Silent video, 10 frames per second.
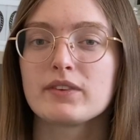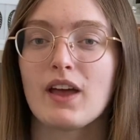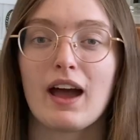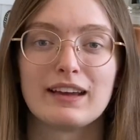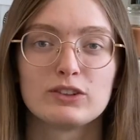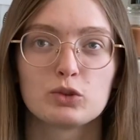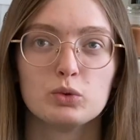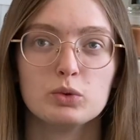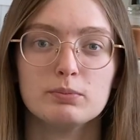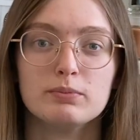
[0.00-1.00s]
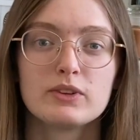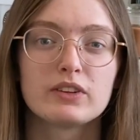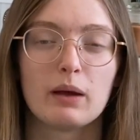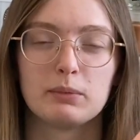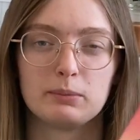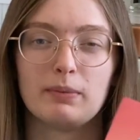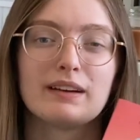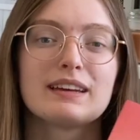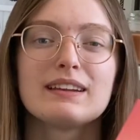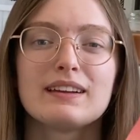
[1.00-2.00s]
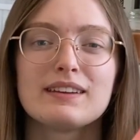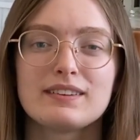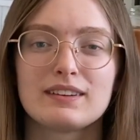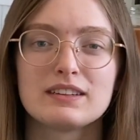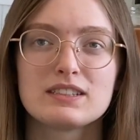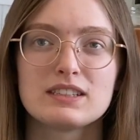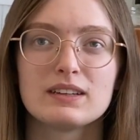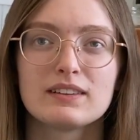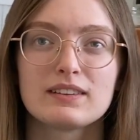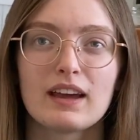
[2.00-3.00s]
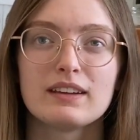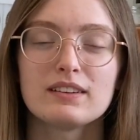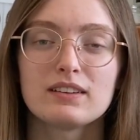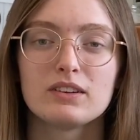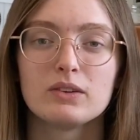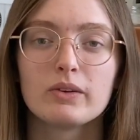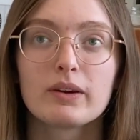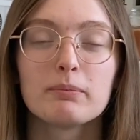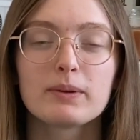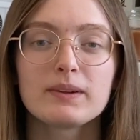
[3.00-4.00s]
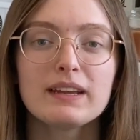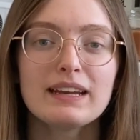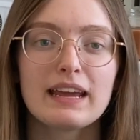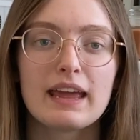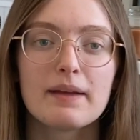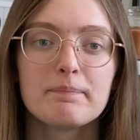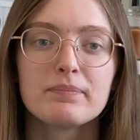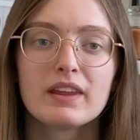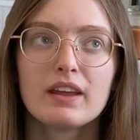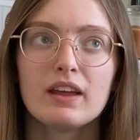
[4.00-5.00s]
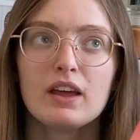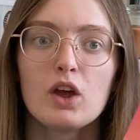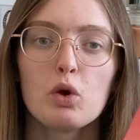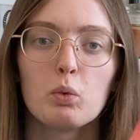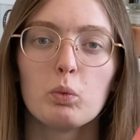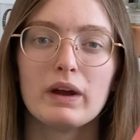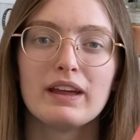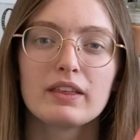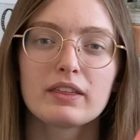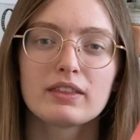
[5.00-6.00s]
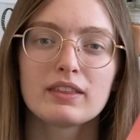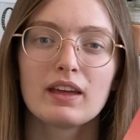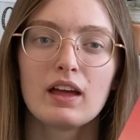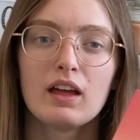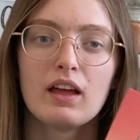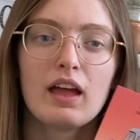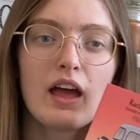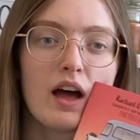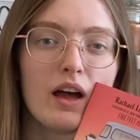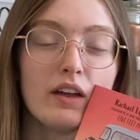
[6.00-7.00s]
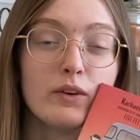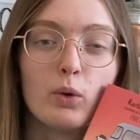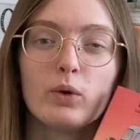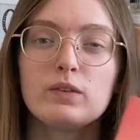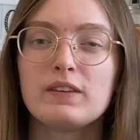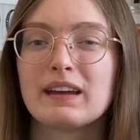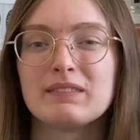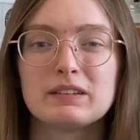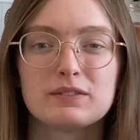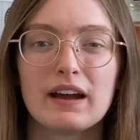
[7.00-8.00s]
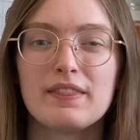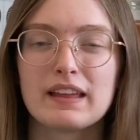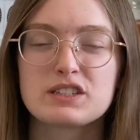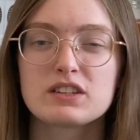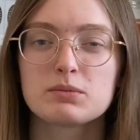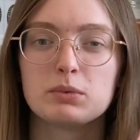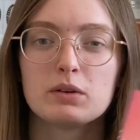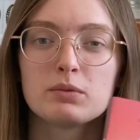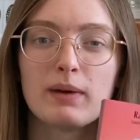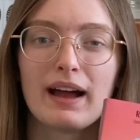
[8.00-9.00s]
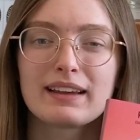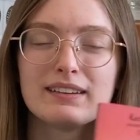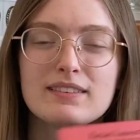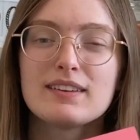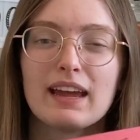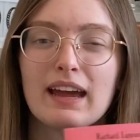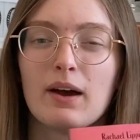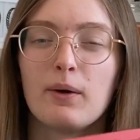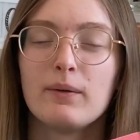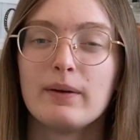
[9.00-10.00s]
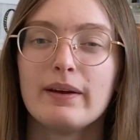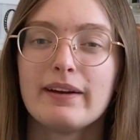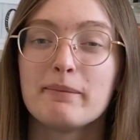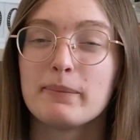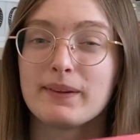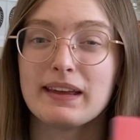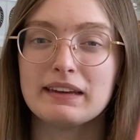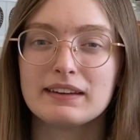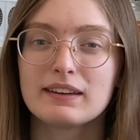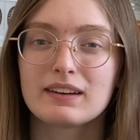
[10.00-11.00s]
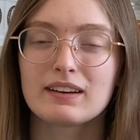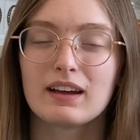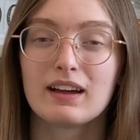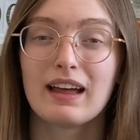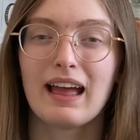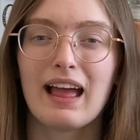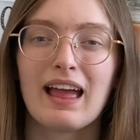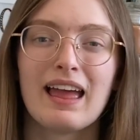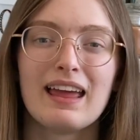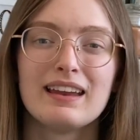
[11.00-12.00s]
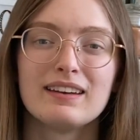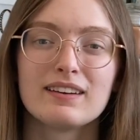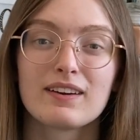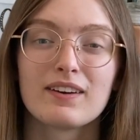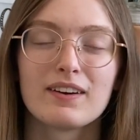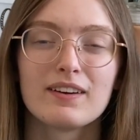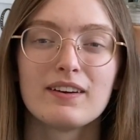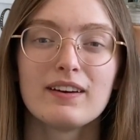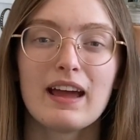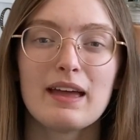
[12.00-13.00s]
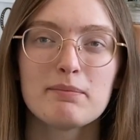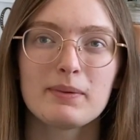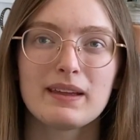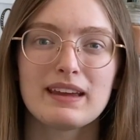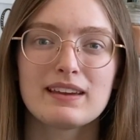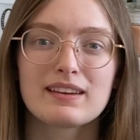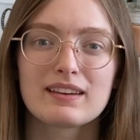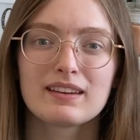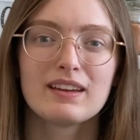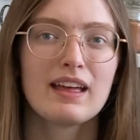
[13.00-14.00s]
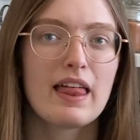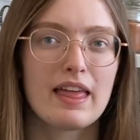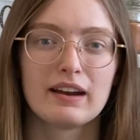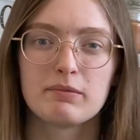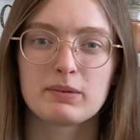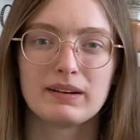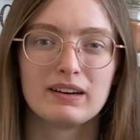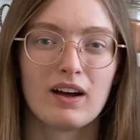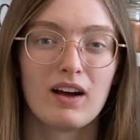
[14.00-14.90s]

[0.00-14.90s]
high school summer bucket list, and she decides to complete it with an old family friend that just moved back in town, Blake. And her and Blake, they end up spending,